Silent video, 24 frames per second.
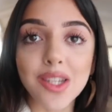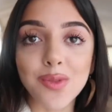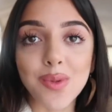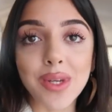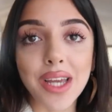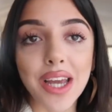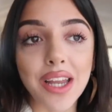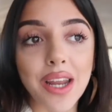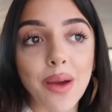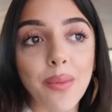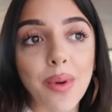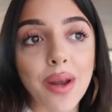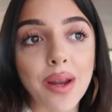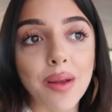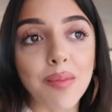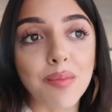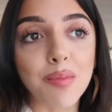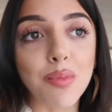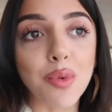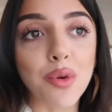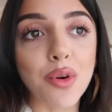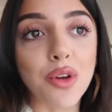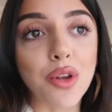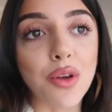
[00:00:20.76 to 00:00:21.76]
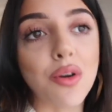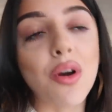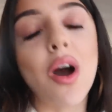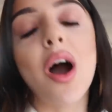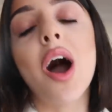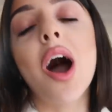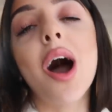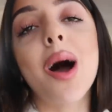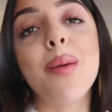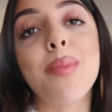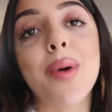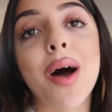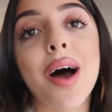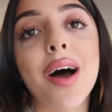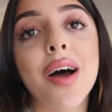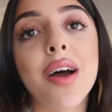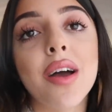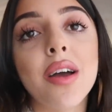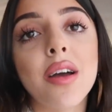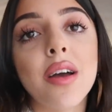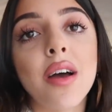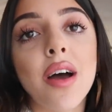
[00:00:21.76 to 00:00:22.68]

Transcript: Last weekend, I went and bought a new car, but